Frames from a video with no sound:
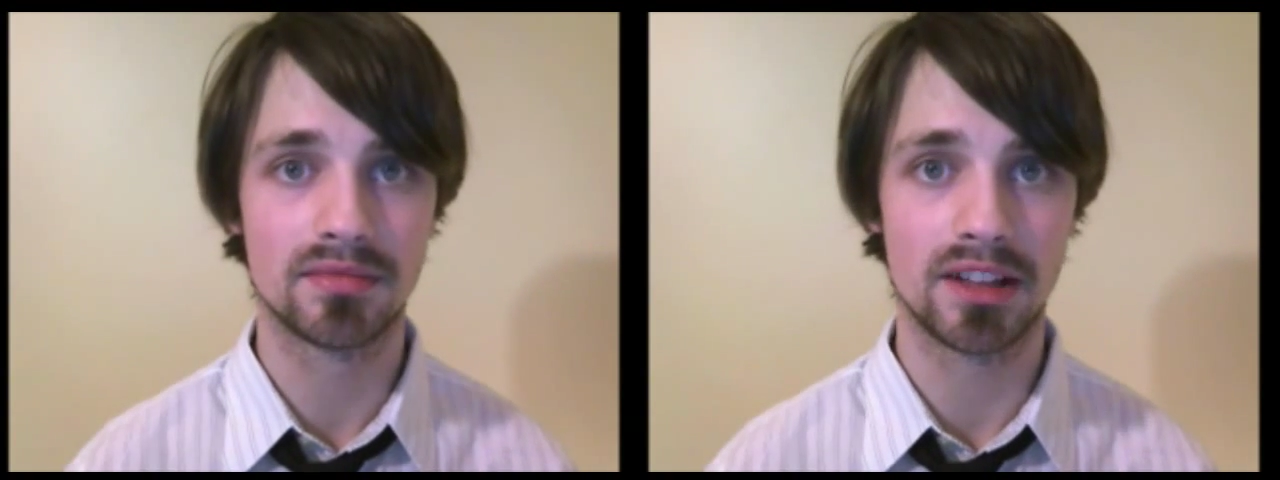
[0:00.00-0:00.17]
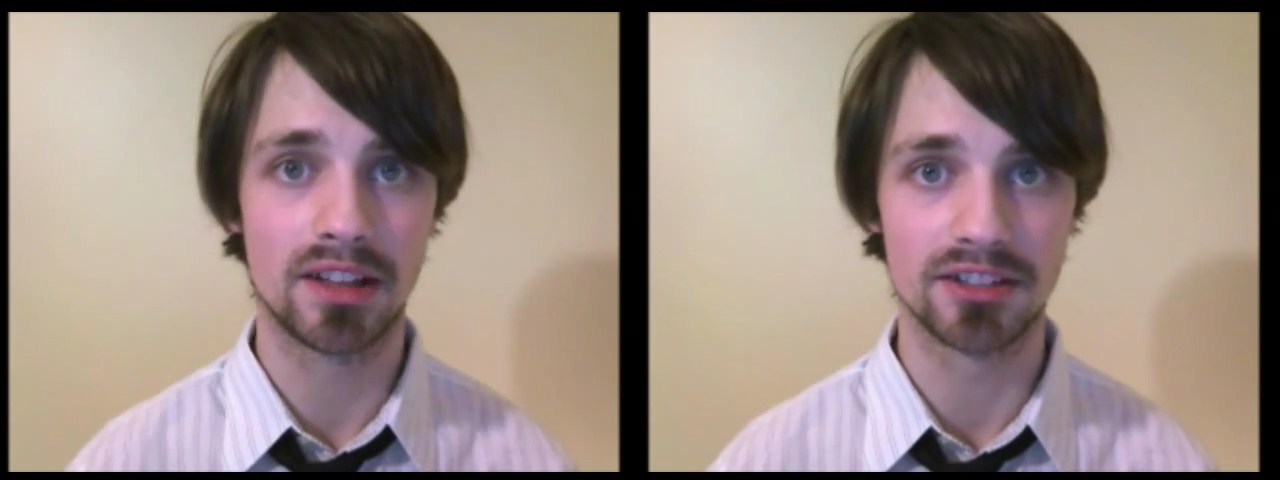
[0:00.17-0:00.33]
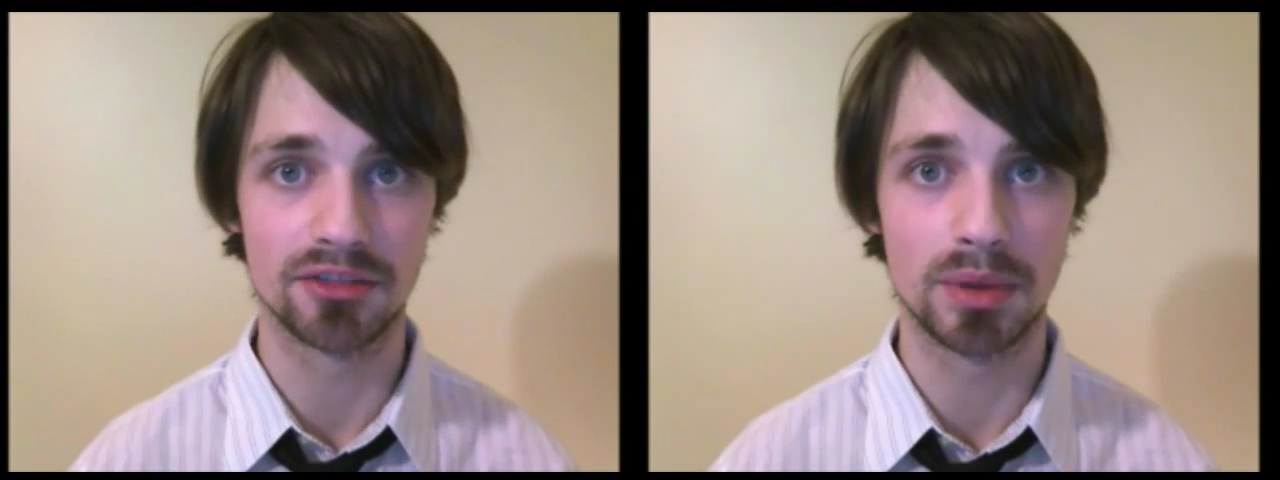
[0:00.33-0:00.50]

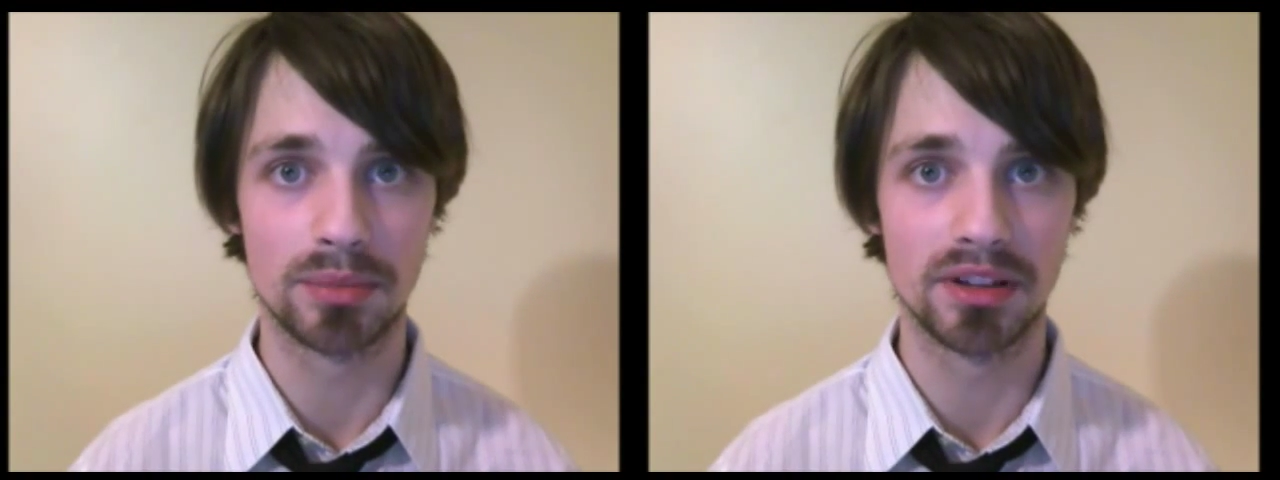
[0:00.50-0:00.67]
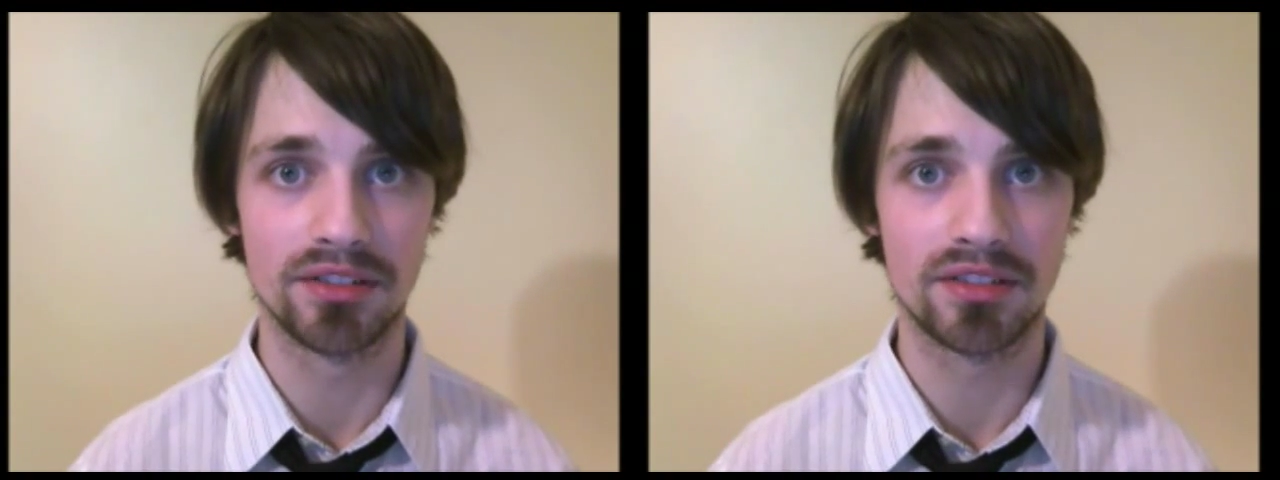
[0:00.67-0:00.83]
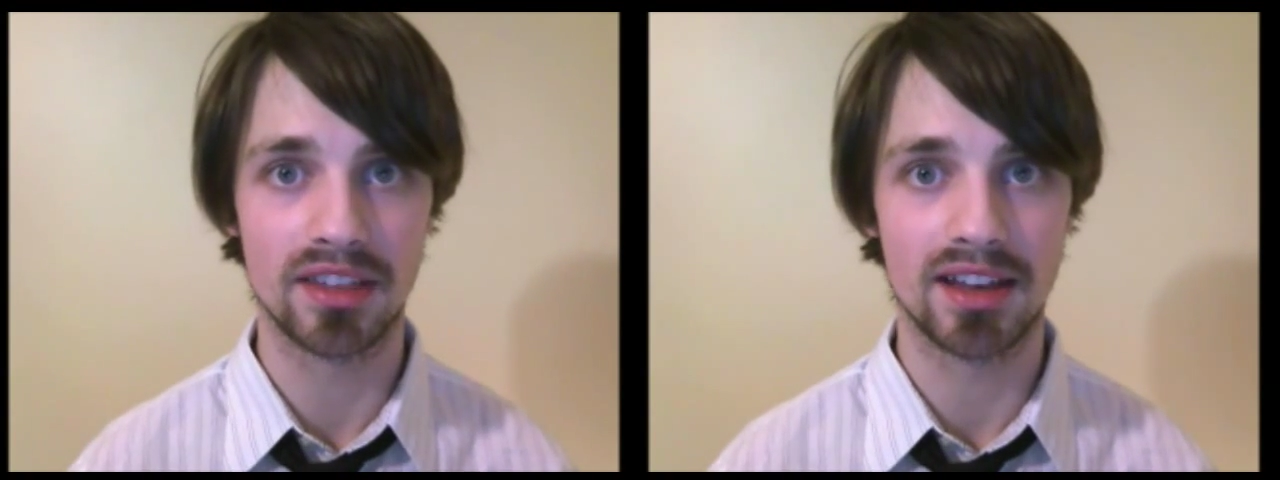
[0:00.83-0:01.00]
Lots of people,
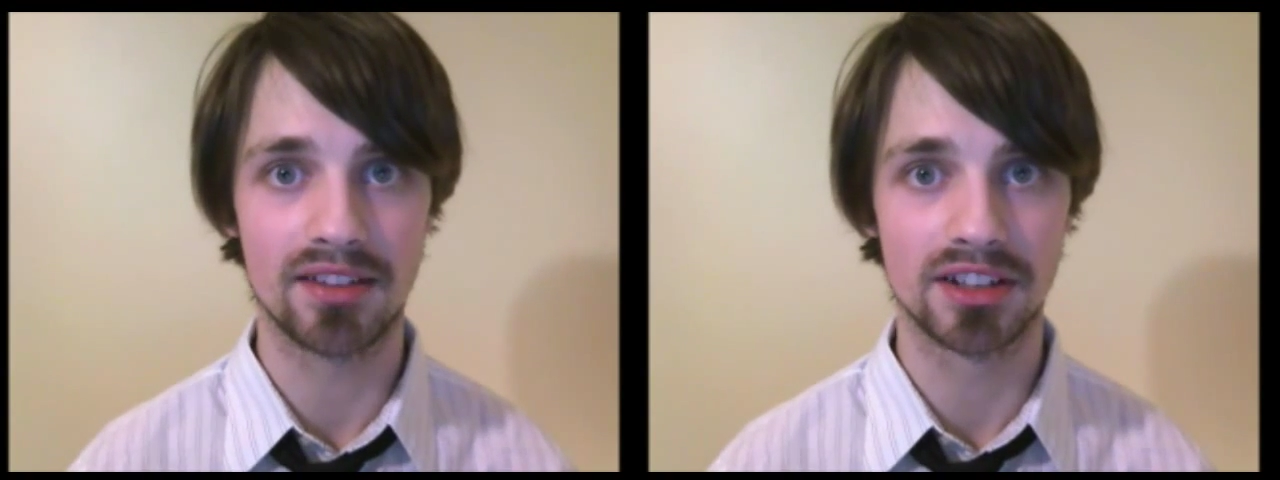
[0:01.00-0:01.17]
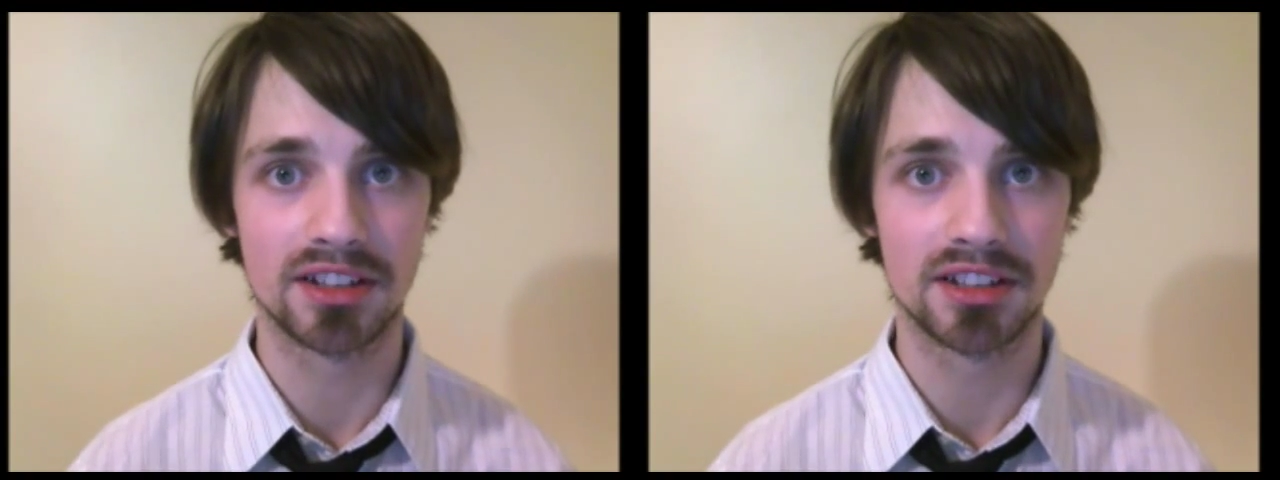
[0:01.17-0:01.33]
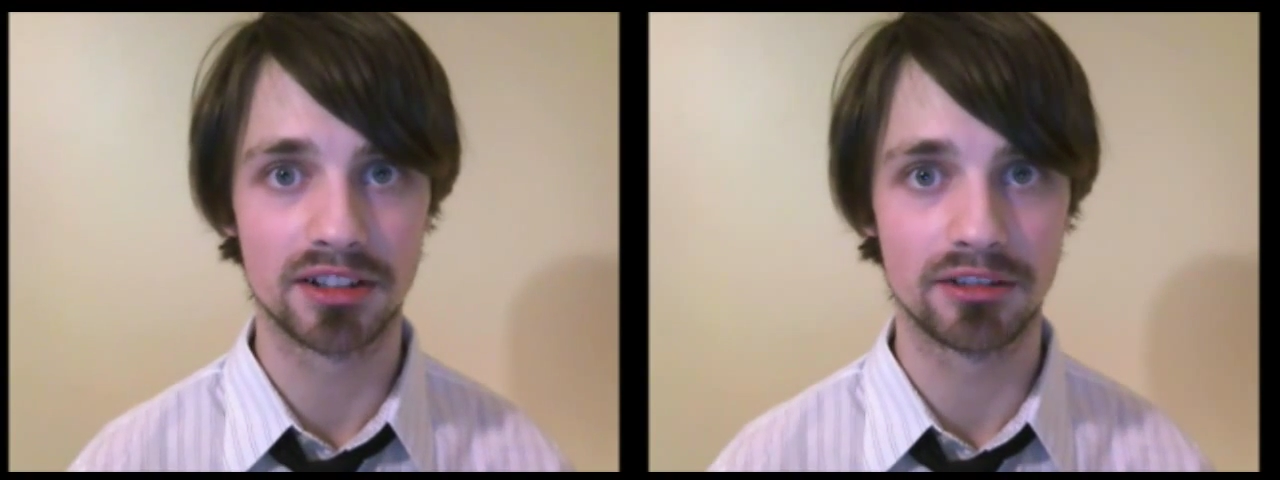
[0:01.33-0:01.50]
if they have a
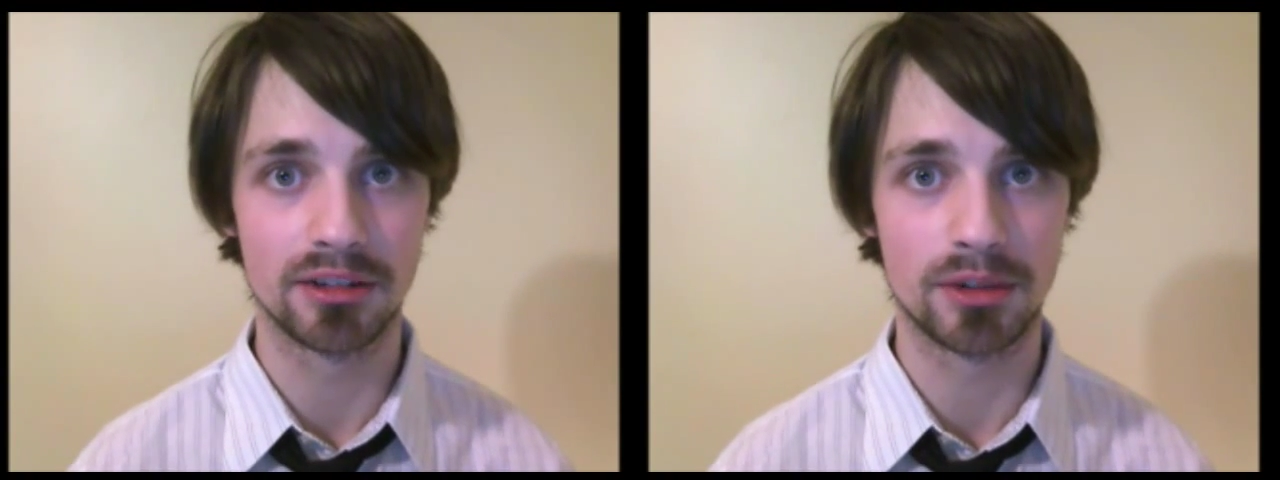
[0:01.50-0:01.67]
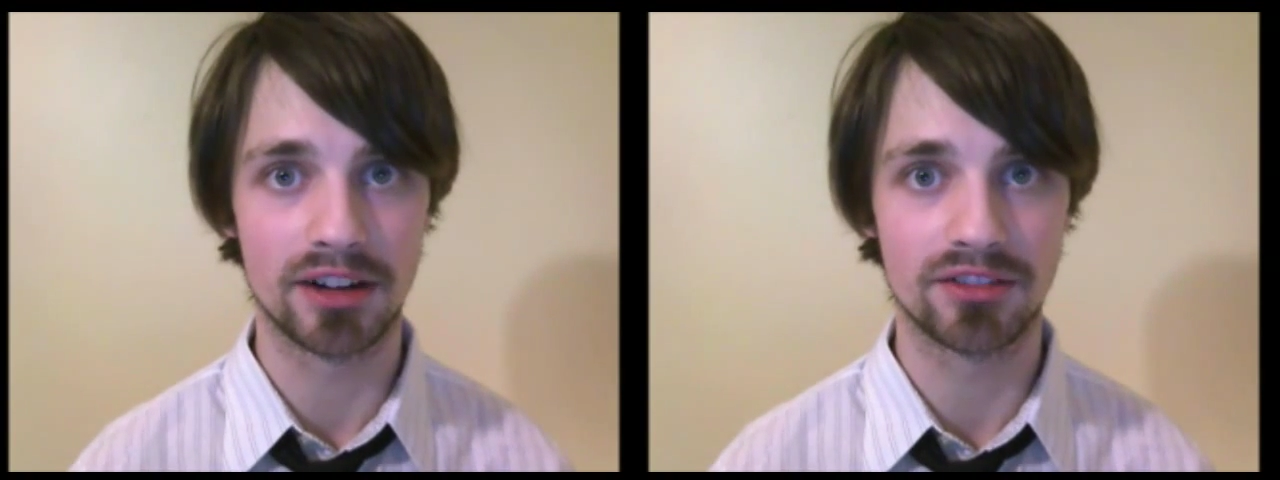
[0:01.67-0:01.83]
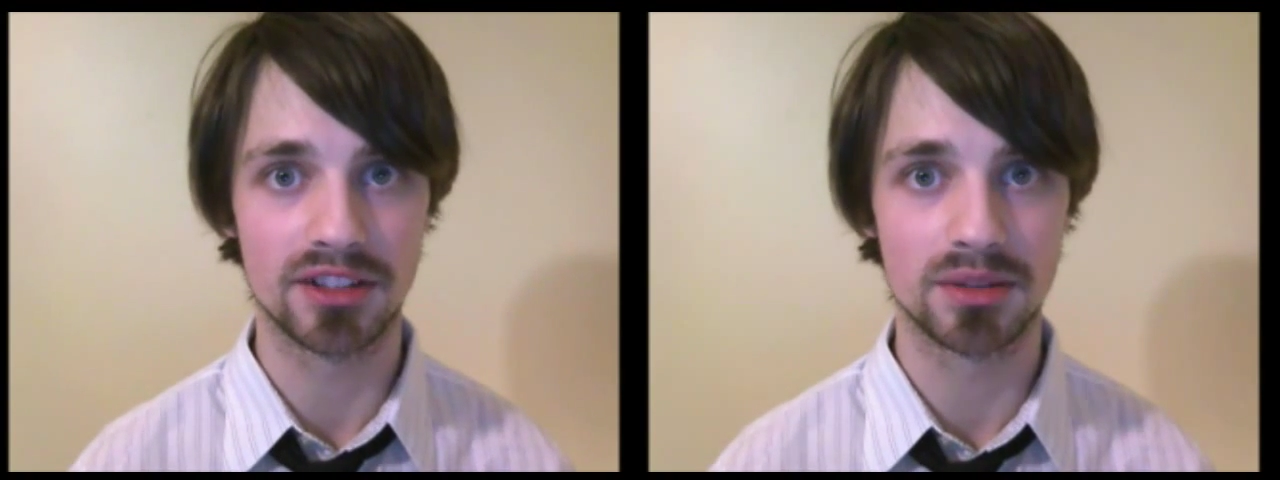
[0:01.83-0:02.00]
sugary
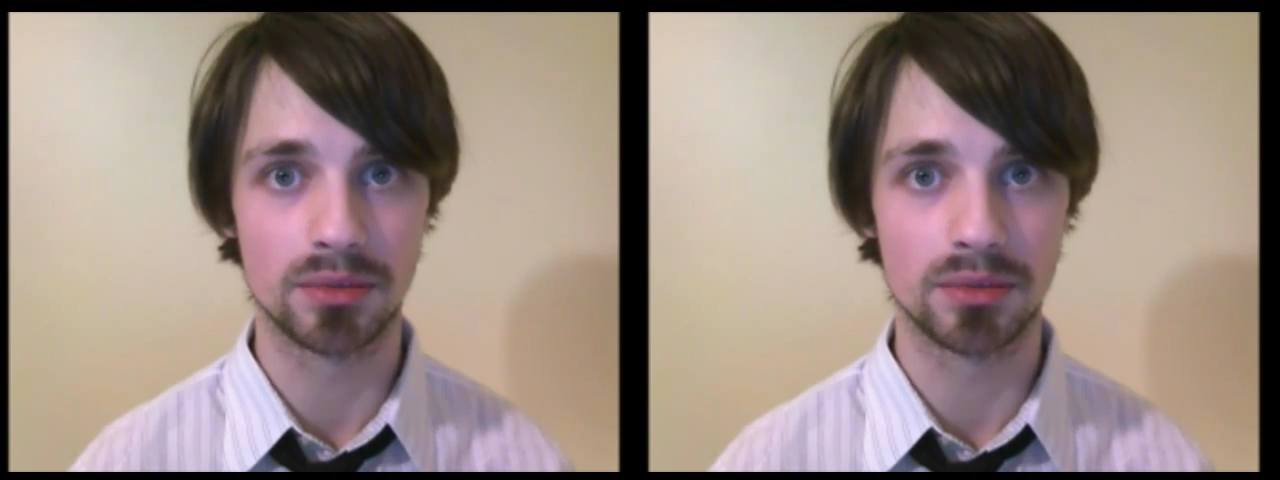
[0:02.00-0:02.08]
breakfast,